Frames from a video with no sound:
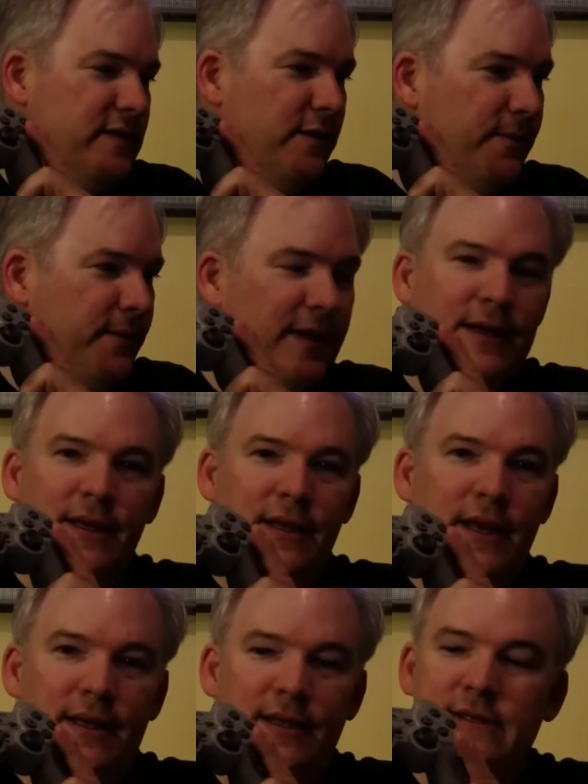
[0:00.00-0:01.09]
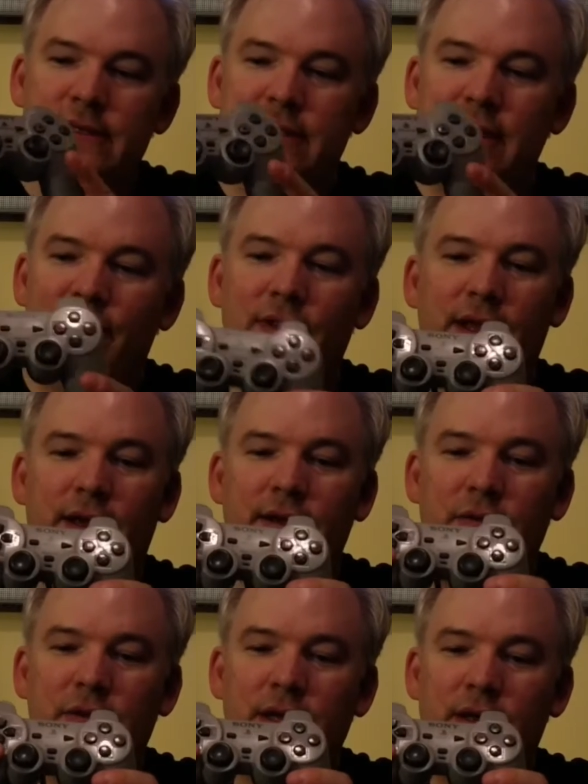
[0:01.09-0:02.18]
So yeah, this is definitely a
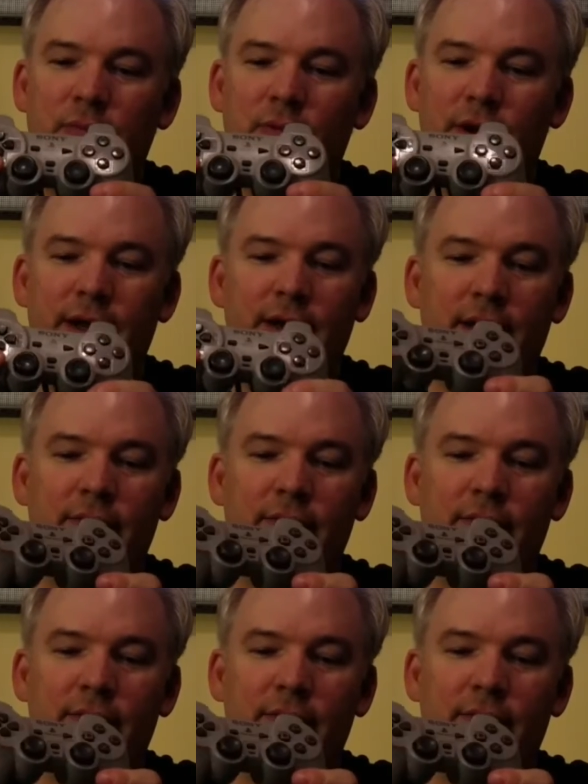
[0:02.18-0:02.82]
unique breed.